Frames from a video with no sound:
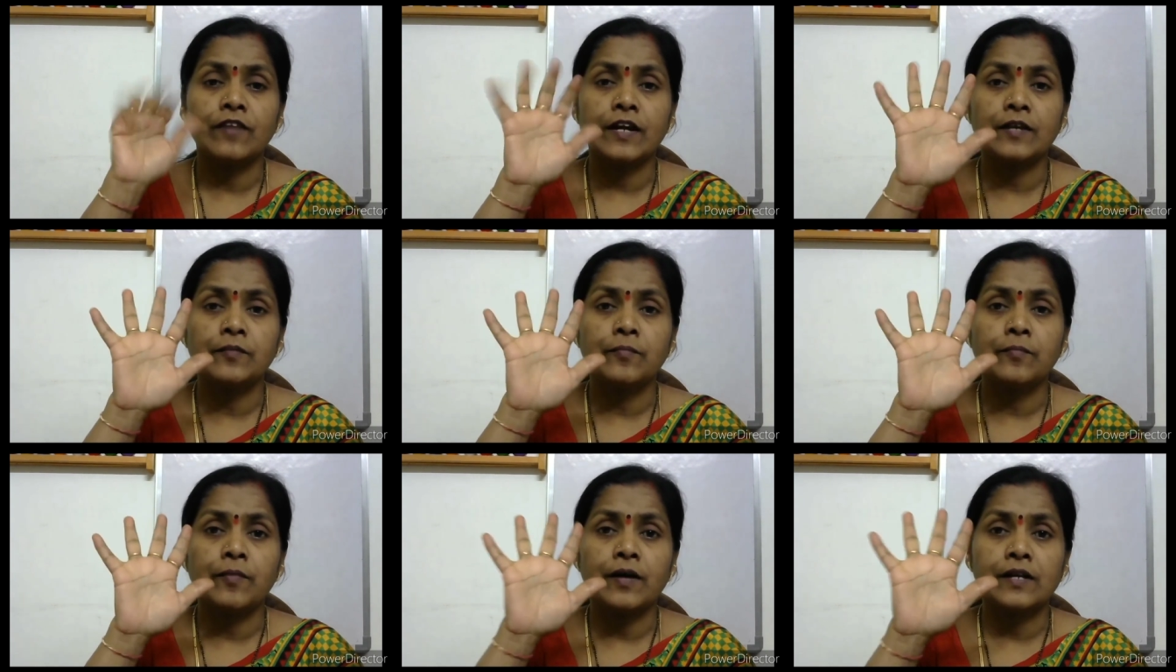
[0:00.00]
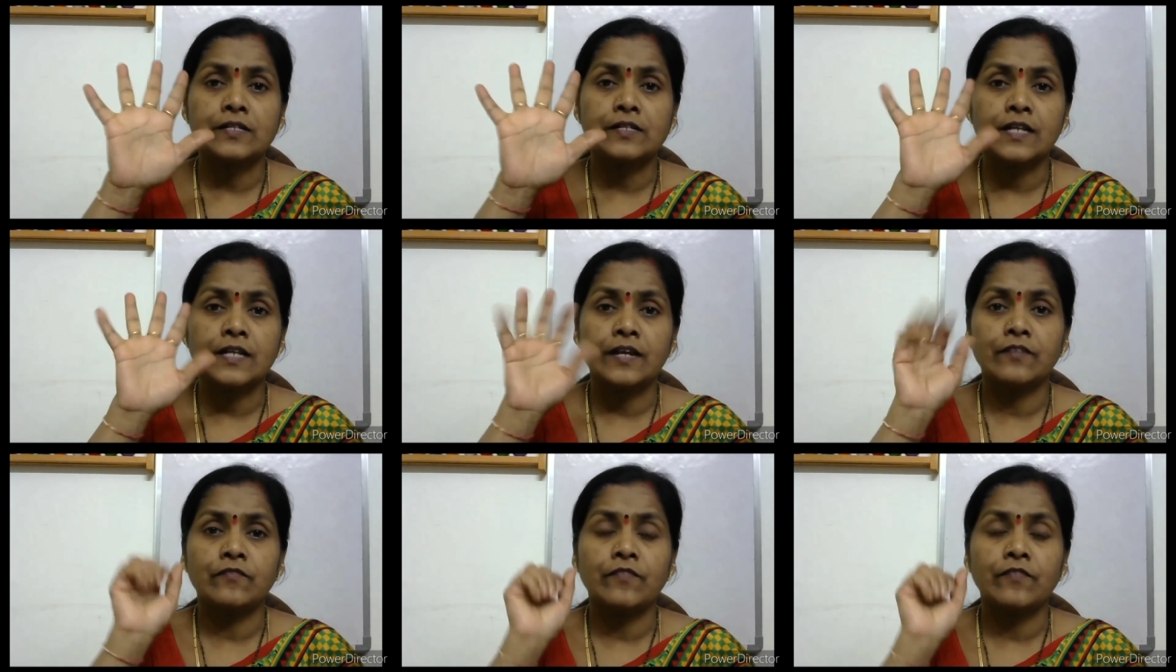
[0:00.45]
five
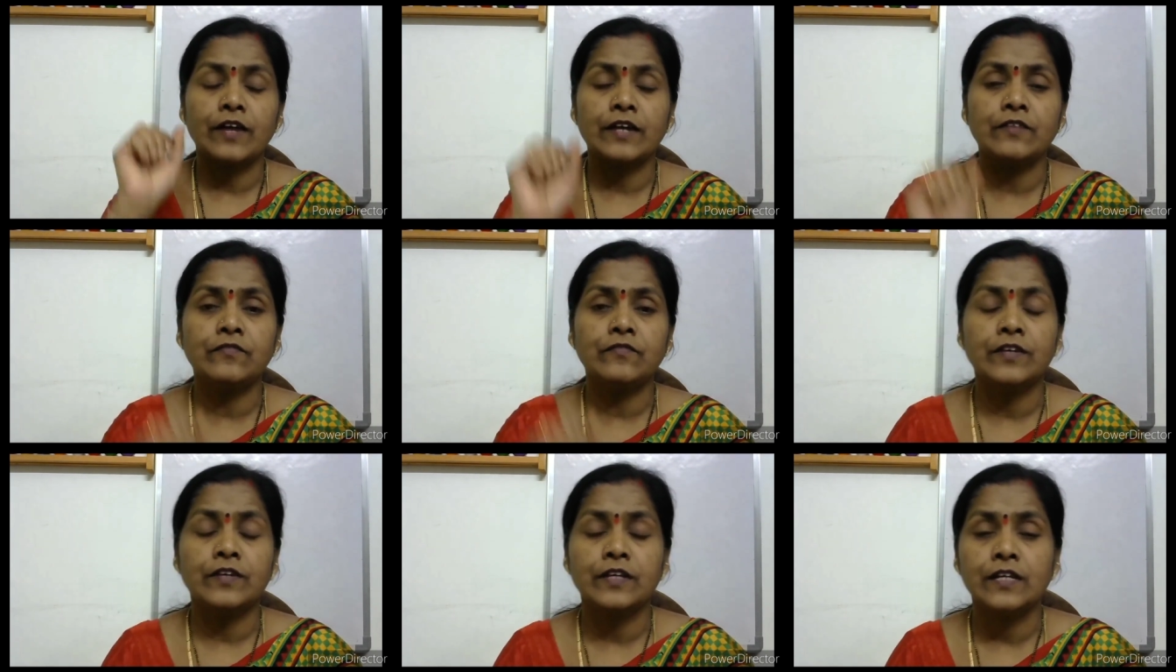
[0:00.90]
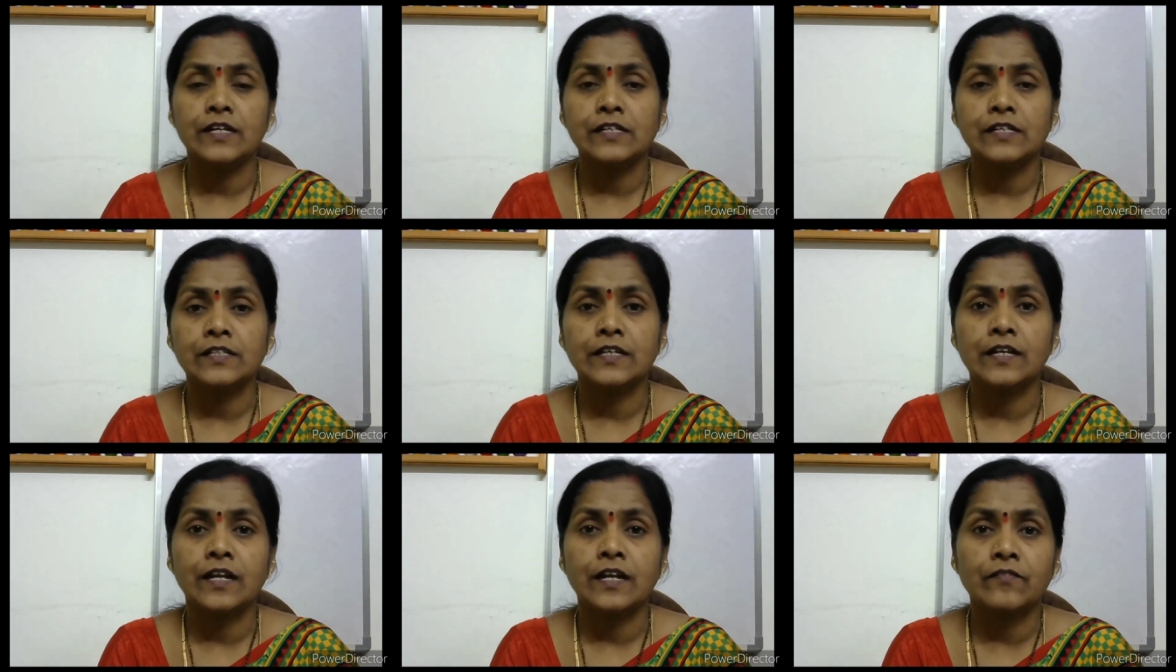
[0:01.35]
parts like five
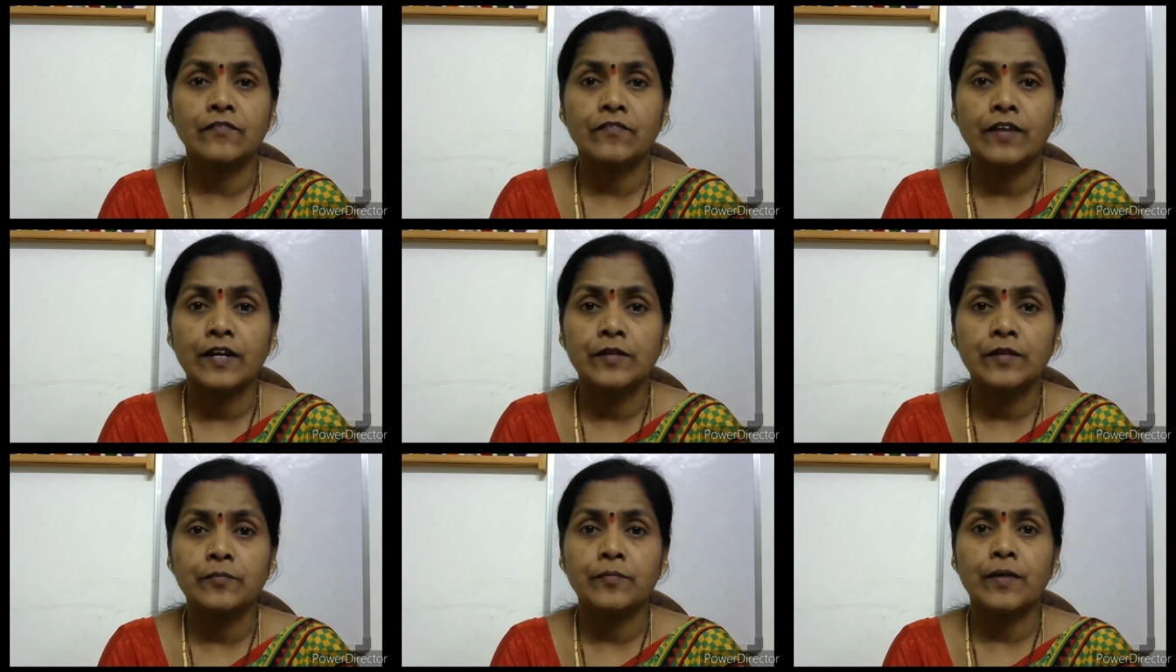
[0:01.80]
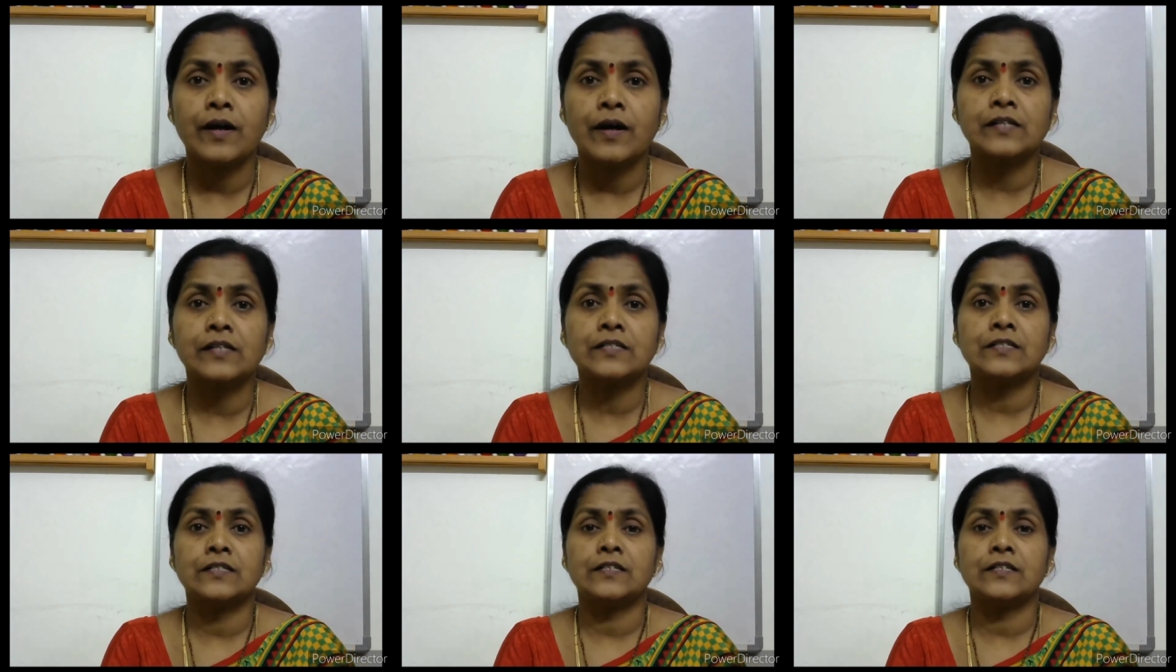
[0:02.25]
finger there are five
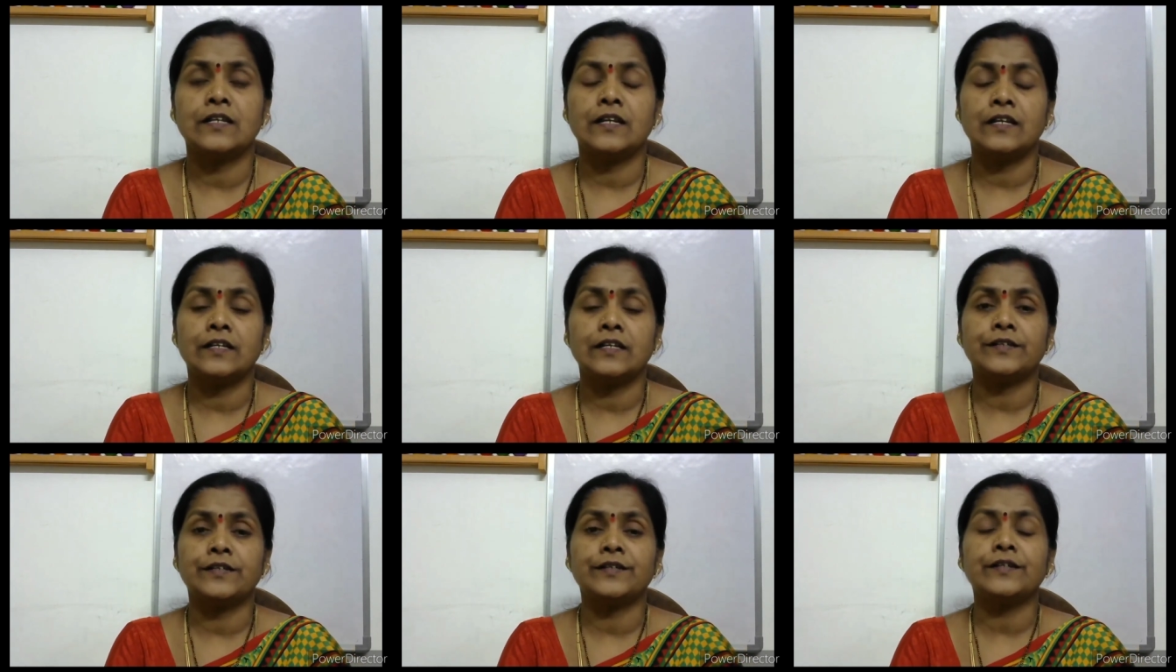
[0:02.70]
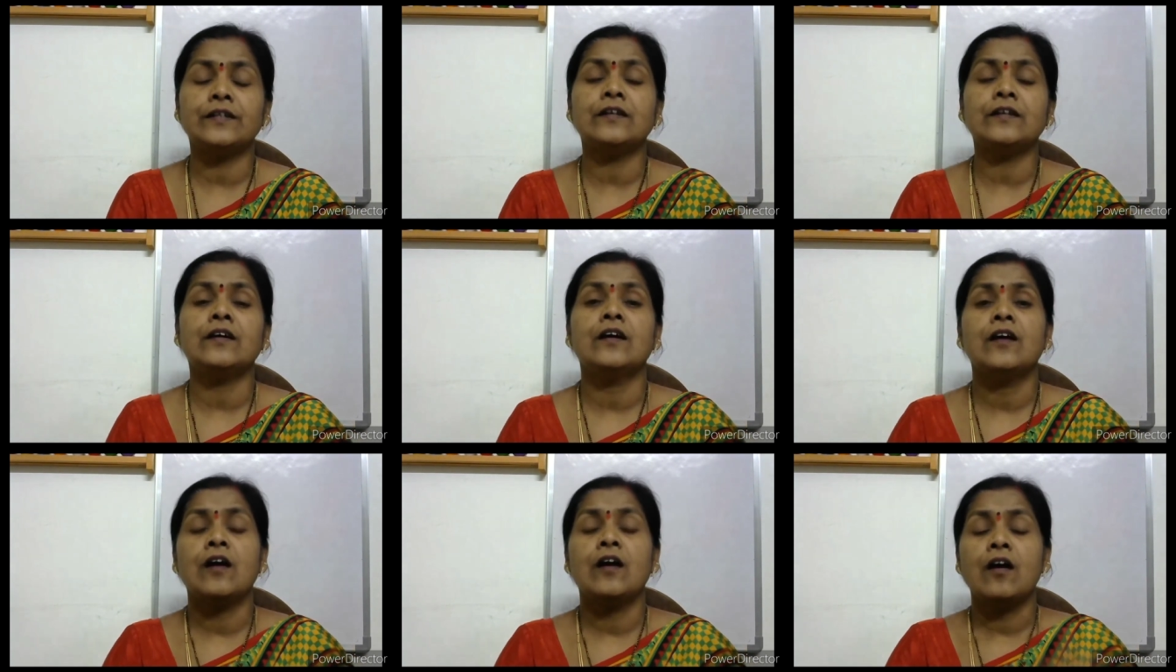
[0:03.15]
parts in a letter